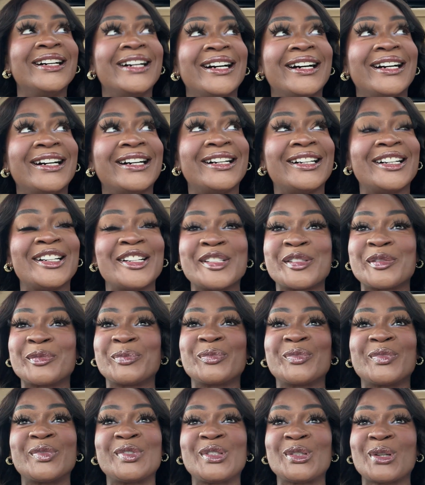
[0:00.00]

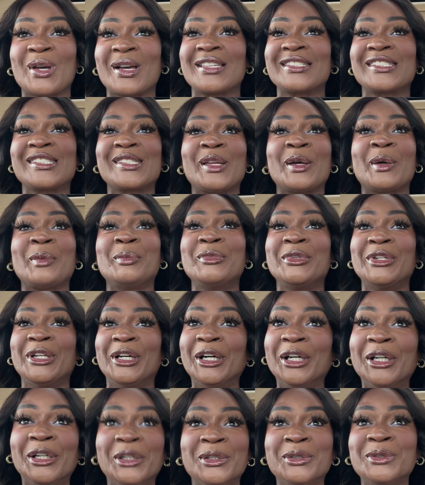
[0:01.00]
um, trying something new.
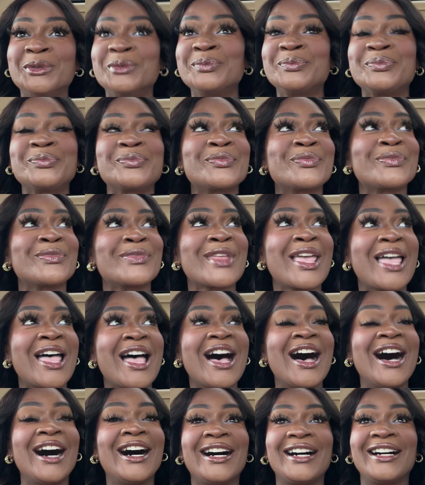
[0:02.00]

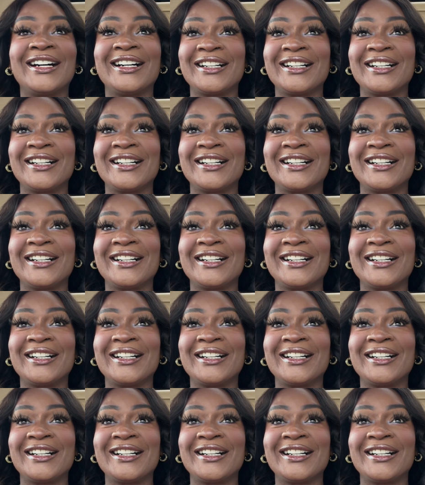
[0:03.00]
Um,